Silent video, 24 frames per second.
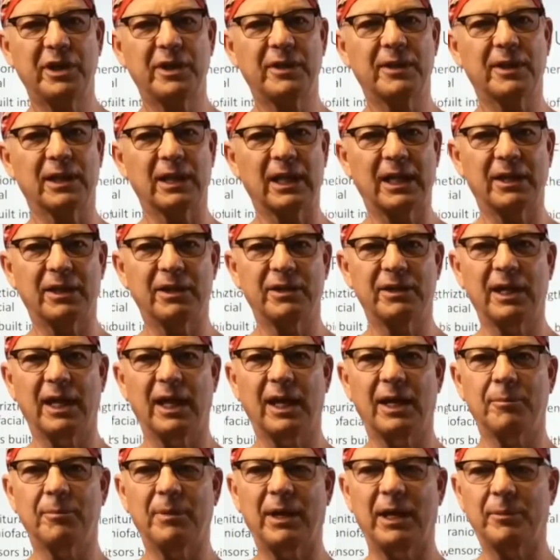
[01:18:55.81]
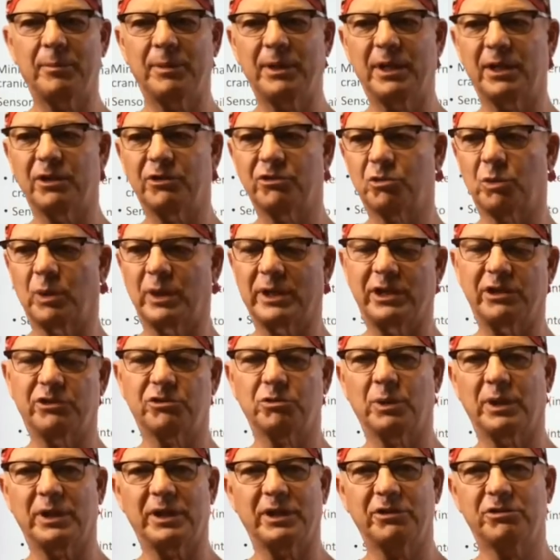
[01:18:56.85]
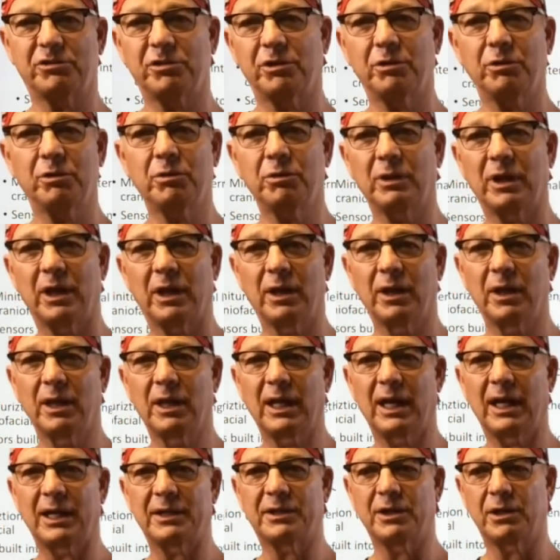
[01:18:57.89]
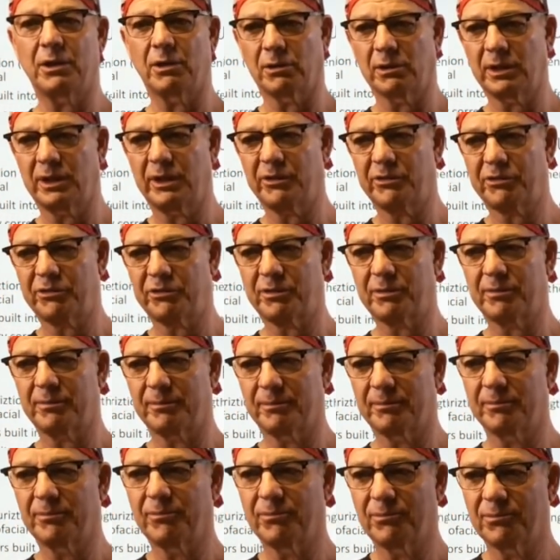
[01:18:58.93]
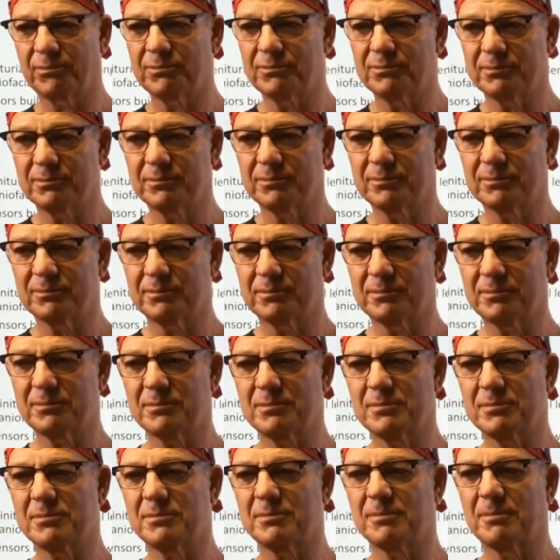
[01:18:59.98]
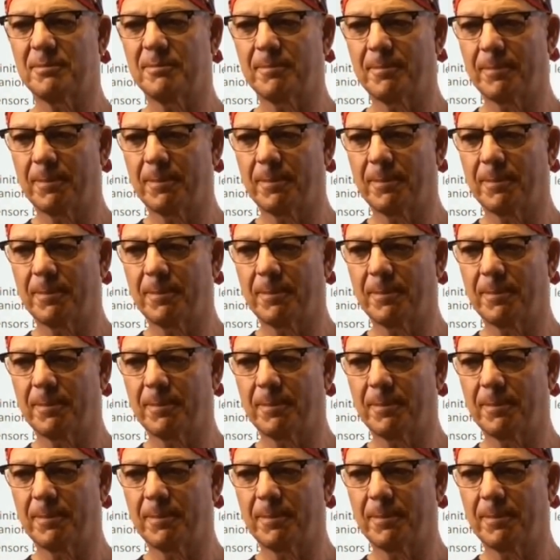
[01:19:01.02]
and if they would break, or the mechanism would break, or the device would break during